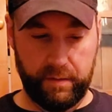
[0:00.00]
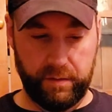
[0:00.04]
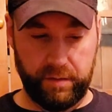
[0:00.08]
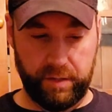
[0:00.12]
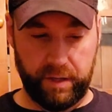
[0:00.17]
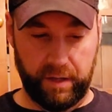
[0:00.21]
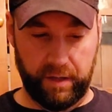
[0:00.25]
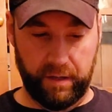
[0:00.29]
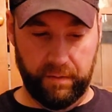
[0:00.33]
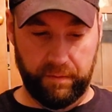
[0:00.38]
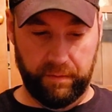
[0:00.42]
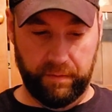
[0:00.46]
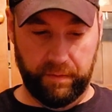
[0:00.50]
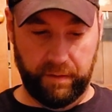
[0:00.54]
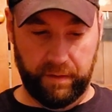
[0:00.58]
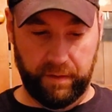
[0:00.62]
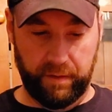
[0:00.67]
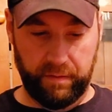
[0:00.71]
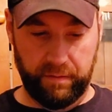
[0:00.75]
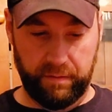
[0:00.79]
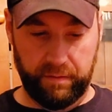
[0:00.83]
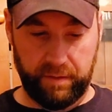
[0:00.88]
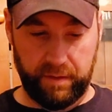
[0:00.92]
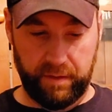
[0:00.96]
check it with a
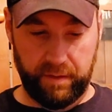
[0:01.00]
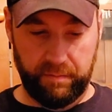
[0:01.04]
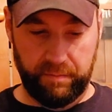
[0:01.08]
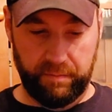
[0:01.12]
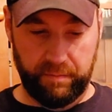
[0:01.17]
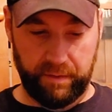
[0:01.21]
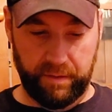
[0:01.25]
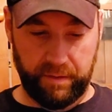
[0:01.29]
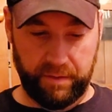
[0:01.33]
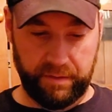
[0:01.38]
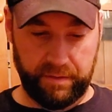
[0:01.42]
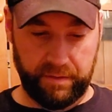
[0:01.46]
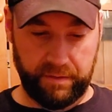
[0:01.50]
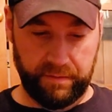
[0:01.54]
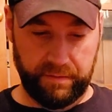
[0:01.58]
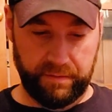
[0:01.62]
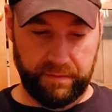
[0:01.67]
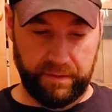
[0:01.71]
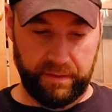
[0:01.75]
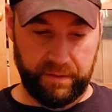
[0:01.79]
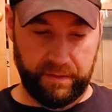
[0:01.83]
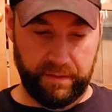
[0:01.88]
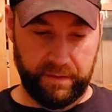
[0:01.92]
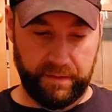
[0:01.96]
Q-tip, make sure there's
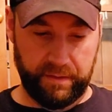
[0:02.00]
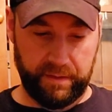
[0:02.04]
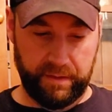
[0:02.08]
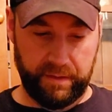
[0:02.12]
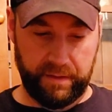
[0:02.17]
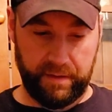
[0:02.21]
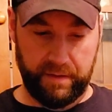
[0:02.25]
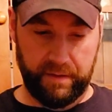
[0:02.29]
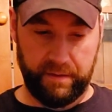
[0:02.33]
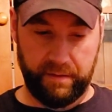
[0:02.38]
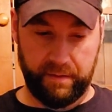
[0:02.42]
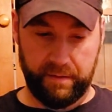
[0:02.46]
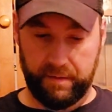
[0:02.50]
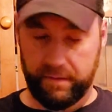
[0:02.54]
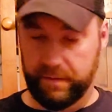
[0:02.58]
nothing in there,